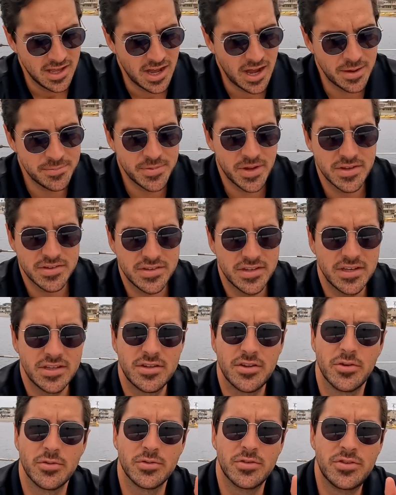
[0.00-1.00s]
I'm not saying
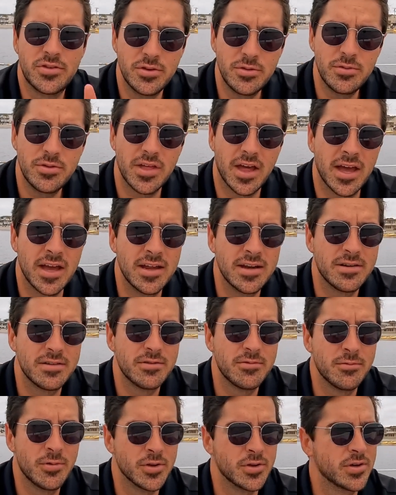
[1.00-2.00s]
don't do that
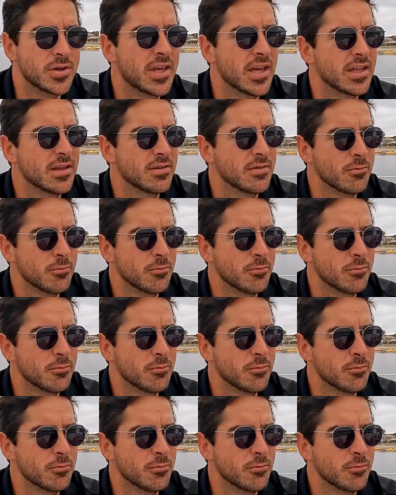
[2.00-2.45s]
when you get